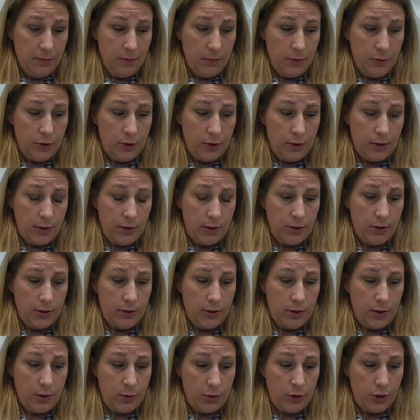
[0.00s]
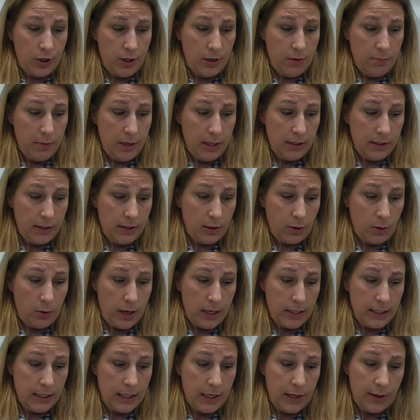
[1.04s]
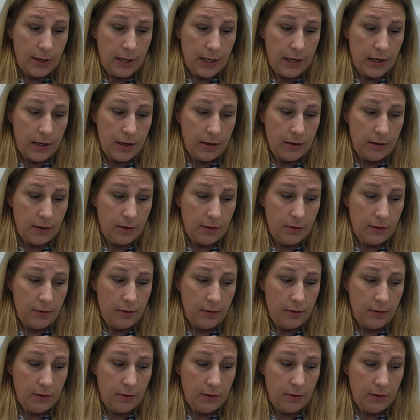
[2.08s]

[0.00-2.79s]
so she meets the criteria